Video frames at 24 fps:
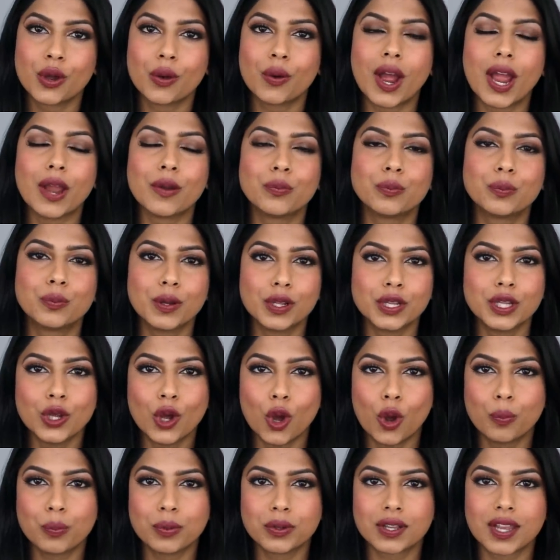I really
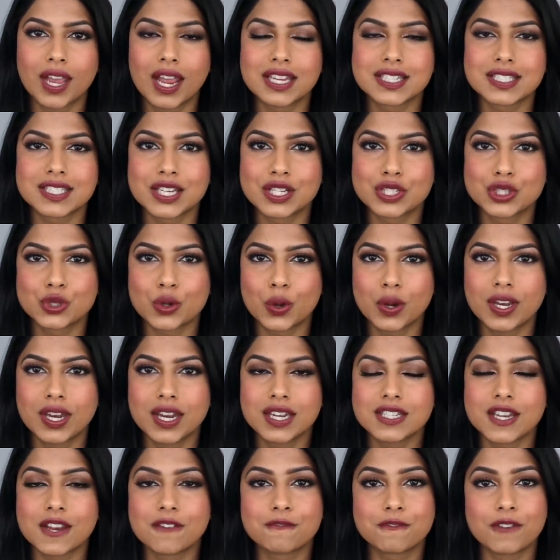hope you guys enjoyed
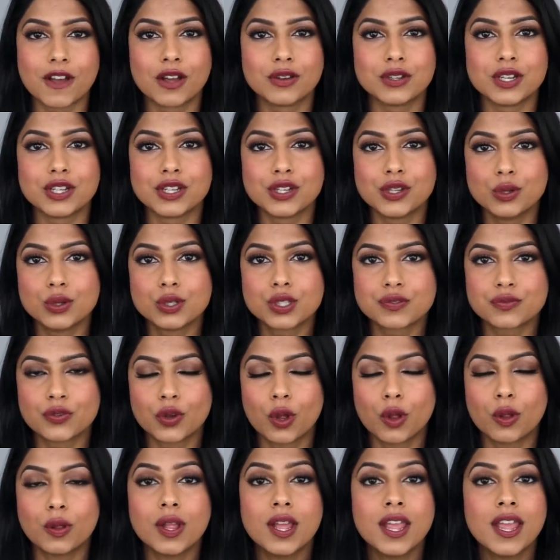it and found it
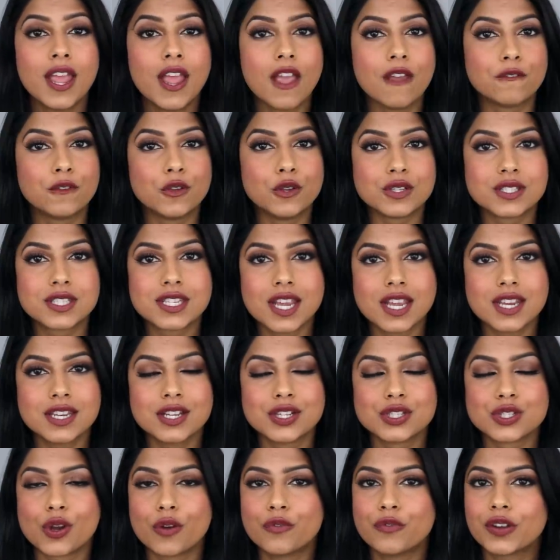useful. If you
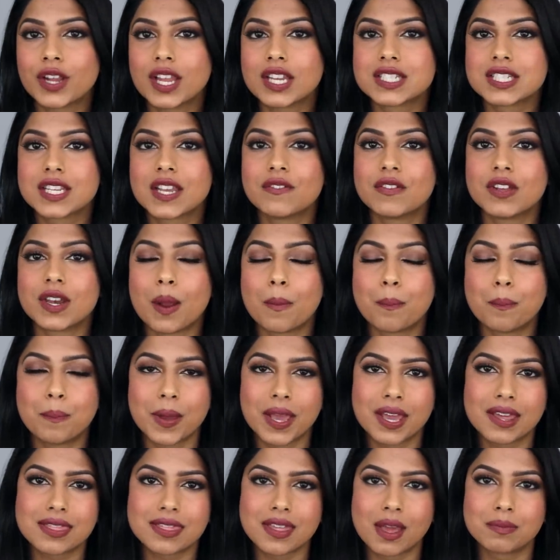did, don't forget to give it a
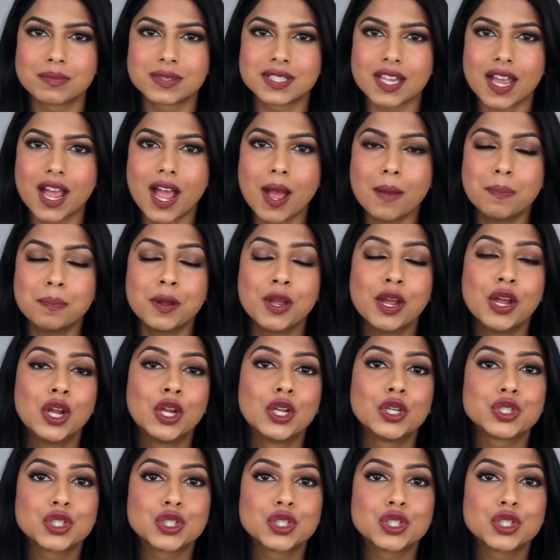big thumbs up.